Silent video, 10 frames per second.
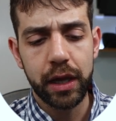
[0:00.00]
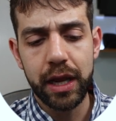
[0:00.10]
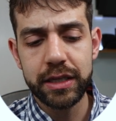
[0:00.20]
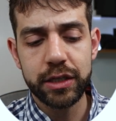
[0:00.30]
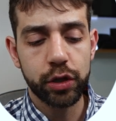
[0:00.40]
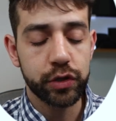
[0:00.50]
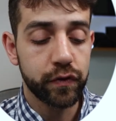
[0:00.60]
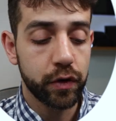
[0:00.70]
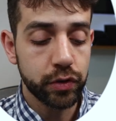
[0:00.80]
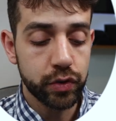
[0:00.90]
Here in
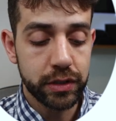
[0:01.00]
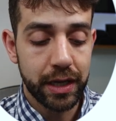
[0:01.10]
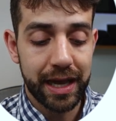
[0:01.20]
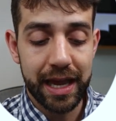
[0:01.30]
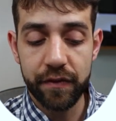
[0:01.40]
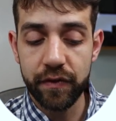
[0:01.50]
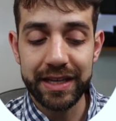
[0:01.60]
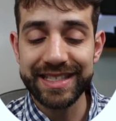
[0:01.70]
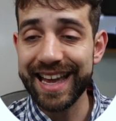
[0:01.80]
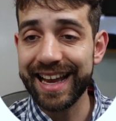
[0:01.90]
Synology Photos, I have
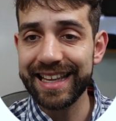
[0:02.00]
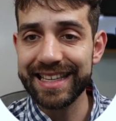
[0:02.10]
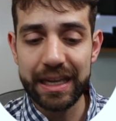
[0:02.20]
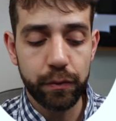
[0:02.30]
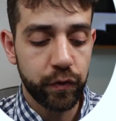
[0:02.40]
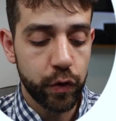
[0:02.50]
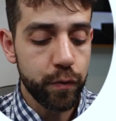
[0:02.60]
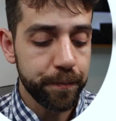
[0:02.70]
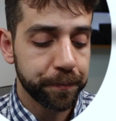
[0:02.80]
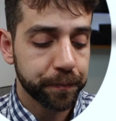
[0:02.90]
exactly the same view.